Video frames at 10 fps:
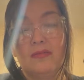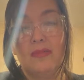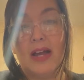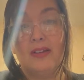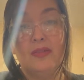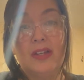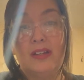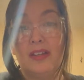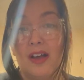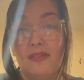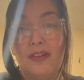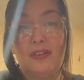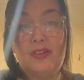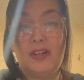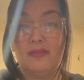I don't get love. I
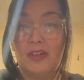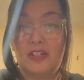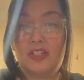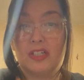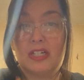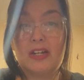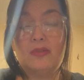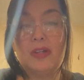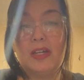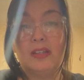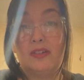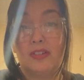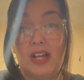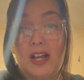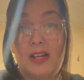don't get affection. I don't get their
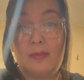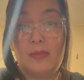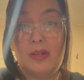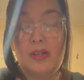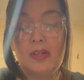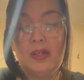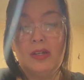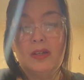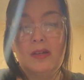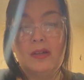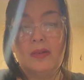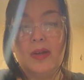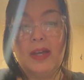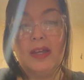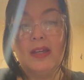time.
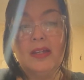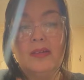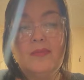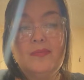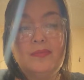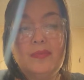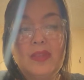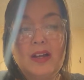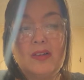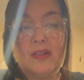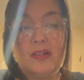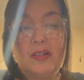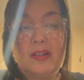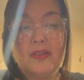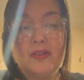Okay? Now,
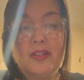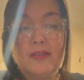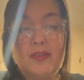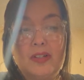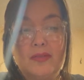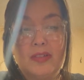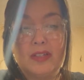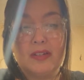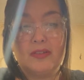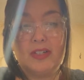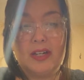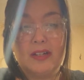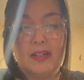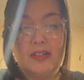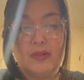another level of this
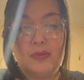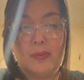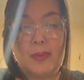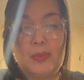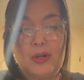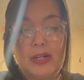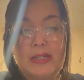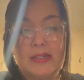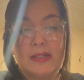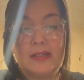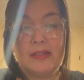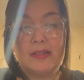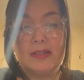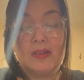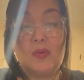understanding to remember
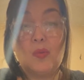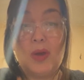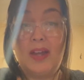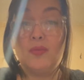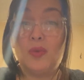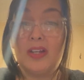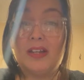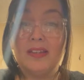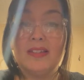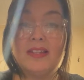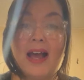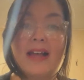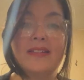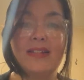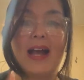is, and this
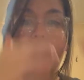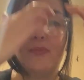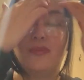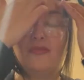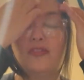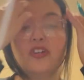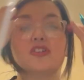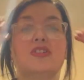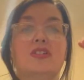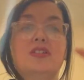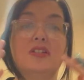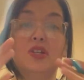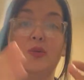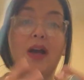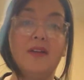has to happen first,
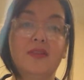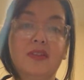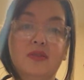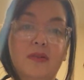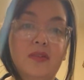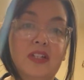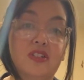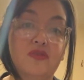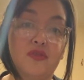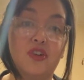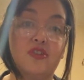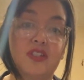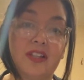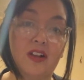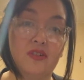you having this revelation for
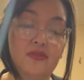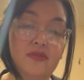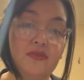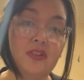yourself